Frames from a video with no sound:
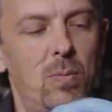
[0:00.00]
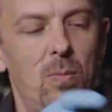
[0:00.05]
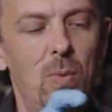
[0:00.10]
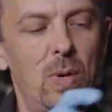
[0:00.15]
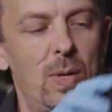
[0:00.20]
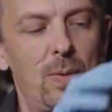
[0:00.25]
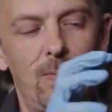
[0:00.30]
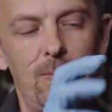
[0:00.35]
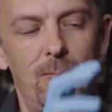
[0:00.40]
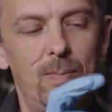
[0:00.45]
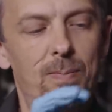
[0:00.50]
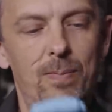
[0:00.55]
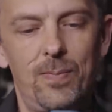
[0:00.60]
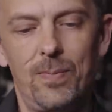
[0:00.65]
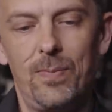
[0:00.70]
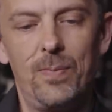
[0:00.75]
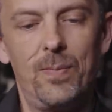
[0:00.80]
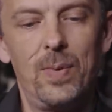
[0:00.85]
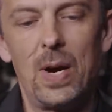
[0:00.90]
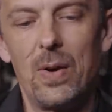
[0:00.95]
with
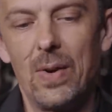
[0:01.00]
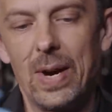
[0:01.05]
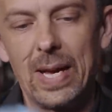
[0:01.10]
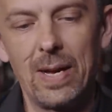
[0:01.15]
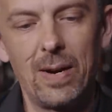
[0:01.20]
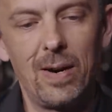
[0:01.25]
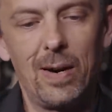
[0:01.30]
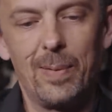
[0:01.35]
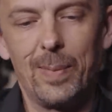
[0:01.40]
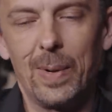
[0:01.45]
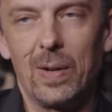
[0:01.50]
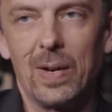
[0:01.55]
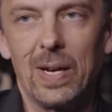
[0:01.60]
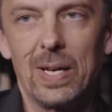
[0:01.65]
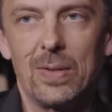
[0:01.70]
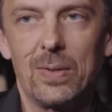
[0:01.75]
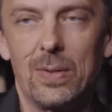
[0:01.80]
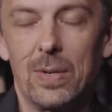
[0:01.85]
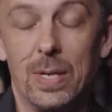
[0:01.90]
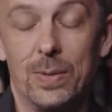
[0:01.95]
very
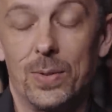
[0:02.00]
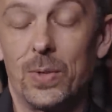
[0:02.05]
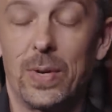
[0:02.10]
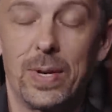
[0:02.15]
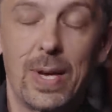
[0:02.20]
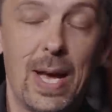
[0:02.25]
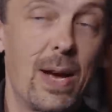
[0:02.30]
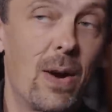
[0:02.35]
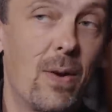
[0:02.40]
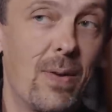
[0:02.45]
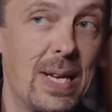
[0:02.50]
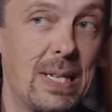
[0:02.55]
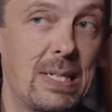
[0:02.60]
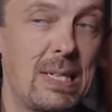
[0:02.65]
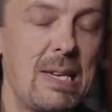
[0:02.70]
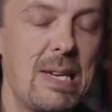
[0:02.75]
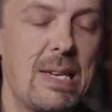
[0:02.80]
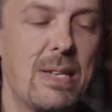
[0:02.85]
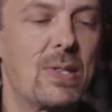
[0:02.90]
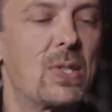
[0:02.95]

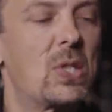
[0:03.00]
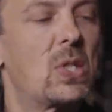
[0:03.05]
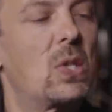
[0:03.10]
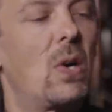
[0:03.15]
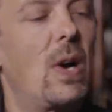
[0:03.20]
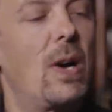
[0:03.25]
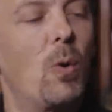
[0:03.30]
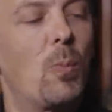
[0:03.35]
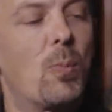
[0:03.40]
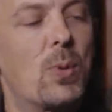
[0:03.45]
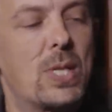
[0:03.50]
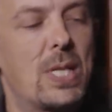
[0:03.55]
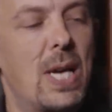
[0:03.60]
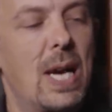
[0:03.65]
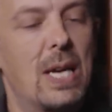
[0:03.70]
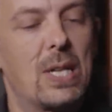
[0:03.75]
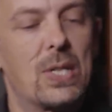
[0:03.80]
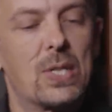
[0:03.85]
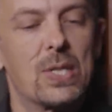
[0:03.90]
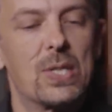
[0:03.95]
AR-18 style
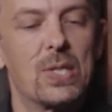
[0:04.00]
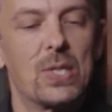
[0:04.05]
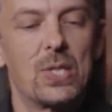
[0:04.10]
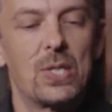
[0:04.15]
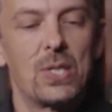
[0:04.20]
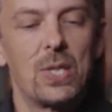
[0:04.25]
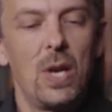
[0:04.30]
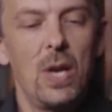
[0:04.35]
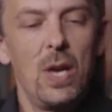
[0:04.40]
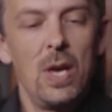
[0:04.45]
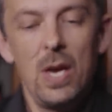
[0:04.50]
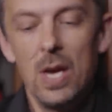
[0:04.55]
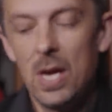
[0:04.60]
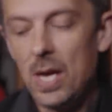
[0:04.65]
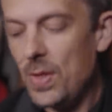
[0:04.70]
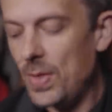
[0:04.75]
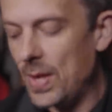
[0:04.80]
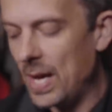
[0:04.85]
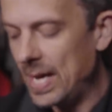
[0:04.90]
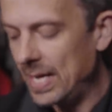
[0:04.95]
protectors.
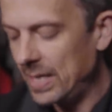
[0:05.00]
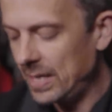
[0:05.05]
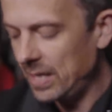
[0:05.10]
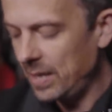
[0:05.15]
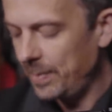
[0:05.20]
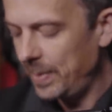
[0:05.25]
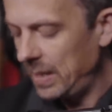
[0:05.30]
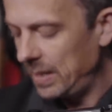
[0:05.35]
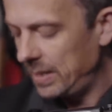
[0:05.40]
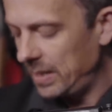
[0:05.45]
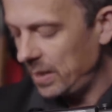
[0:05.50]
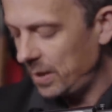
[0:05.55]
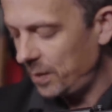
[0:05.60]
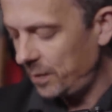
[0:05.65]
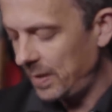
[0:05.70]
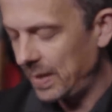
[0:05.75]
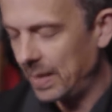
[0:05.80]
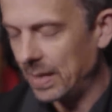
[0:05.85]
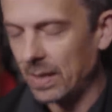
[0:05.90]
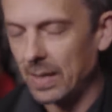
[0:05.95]
There is the ability to
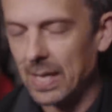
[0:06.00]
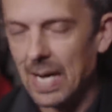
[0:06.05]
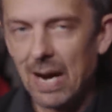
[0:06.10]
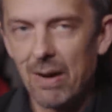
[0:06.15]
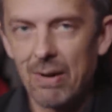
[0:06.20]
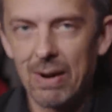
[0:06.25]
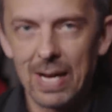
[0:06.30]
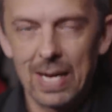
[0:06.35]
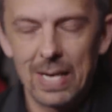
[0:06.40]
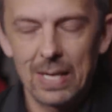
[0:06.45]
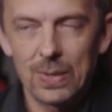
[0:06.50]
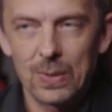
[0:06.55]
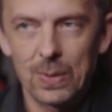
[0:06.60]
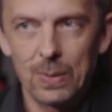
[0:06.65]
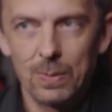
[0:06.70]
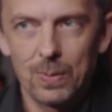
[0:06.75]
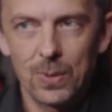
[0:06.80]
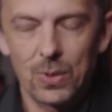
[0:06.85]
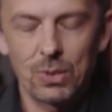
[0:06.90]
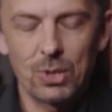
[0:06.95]
fit the carrying
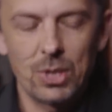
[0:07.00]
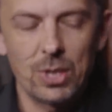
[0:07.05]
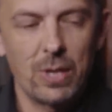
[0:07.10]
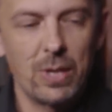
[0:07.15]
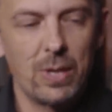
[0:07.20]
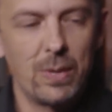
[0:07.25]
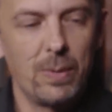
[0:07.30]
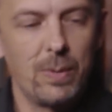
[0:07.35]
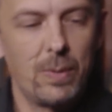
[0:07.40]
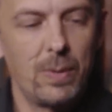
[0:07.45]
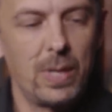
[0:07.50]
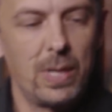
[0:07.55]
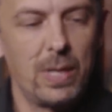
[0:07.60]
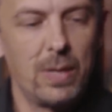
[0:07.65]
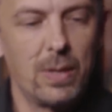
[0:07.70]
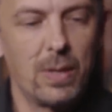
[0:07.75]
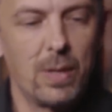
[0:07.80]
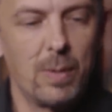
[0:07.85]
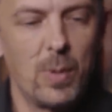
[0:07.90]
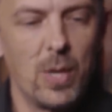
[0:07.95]
handle, which I'll show you
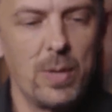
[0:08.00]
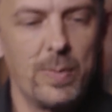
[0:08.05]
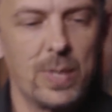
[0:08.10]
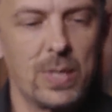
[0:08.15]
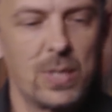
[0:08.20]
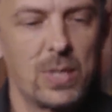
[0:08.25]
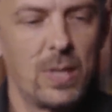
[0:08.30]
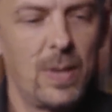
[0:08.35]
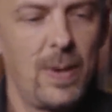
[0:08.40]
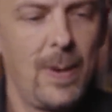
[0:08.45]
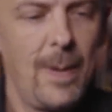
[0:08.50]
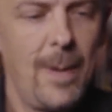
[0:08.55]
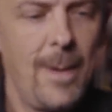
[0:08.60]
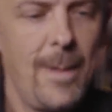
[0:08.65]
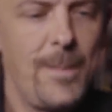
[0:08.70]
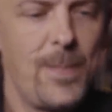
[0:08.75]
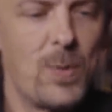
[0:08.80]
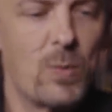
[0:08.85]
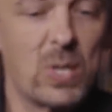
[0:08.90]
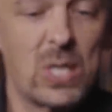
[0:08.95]
in a moment.
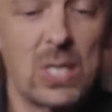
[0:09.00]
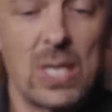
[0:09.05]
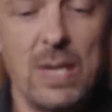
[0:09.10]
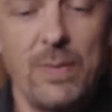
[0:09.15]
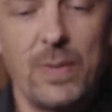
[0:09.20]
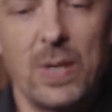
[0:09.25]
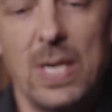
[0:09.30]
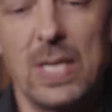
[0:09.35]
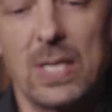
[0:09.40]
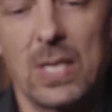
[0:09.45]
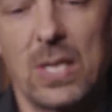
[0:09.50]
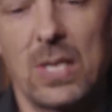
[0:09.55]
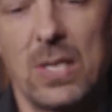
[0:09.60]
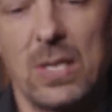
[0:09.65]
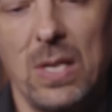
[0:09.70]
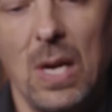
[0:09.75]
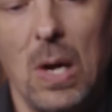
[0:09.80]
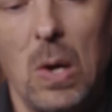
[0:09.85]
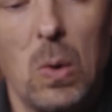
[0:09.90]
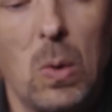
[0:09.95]
The receiver is a
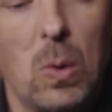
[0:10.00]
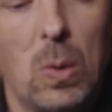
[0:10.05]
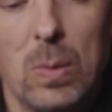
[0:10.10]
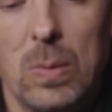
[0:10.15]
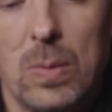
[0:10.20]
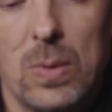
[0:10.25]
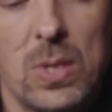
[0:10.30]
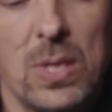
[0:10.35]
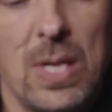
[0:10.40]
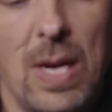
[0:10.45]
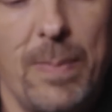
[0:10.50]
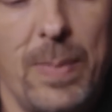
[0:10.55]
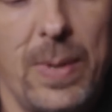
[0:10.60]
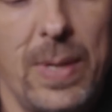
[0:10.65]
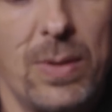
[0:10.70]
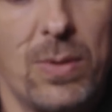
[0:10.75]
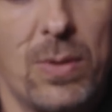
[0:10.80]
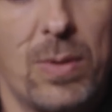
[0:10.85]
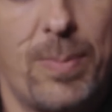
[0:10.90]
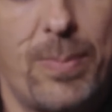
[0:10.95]
single
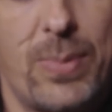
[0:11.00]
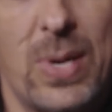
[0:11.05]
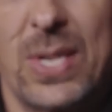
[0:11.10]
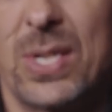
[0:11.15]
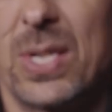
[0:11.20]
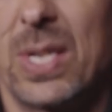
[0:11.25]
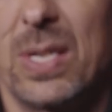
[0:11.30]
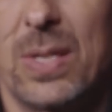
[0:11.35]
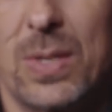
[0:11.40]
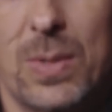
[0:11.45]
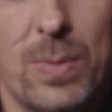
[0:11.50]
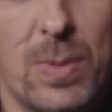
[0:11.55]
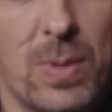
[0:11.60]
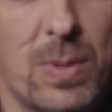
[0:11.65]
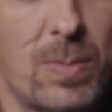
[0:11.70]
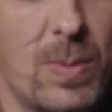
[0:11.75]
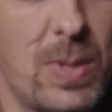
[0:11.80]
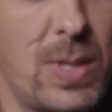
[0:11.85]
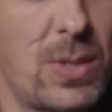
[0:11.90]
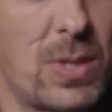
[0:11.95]
stamping, or pressing, as
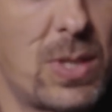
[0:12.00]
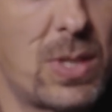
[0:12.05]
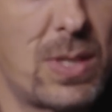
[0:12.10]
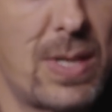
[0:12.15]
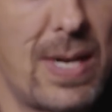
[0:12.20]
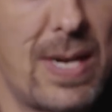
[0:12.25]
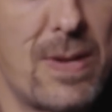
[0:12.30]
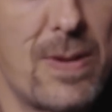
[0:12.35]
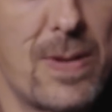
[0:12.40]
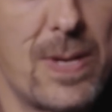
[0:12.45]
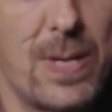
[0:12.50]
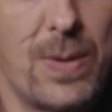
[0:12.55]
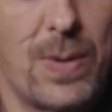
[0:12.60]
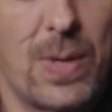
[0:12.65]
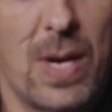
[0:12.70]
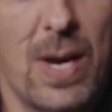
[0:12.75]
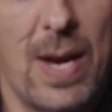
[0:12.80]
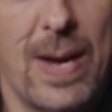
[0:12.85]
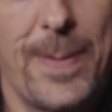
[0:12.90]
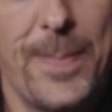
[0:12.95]
we used to say in the
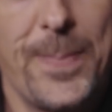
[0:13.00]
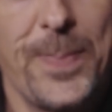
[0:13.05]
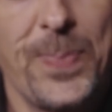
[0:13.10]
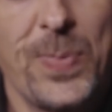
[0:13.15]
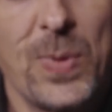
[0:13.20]
UK.